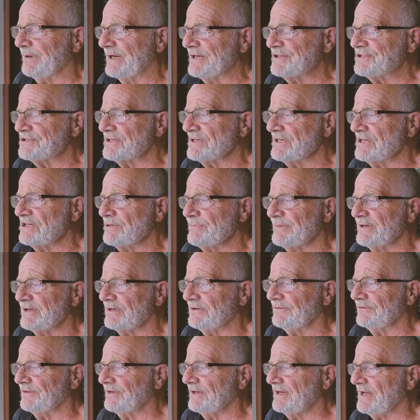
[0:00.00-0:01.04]
Pacing in the
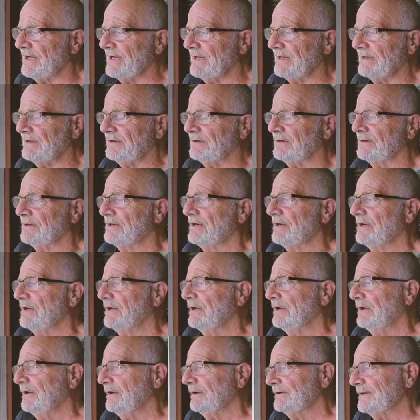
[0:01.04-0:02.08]
middle of the night,
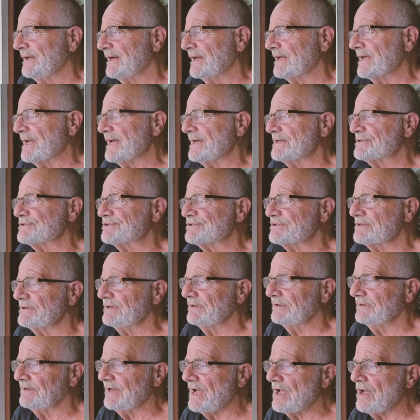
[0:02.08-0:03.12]
then again
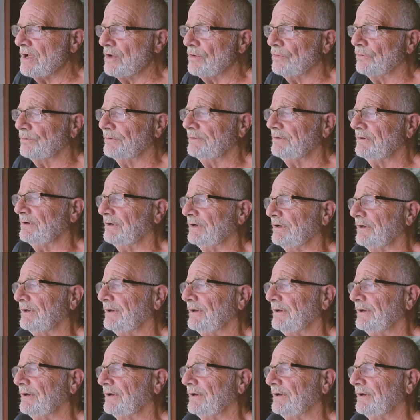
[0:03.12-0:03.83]
sitting down,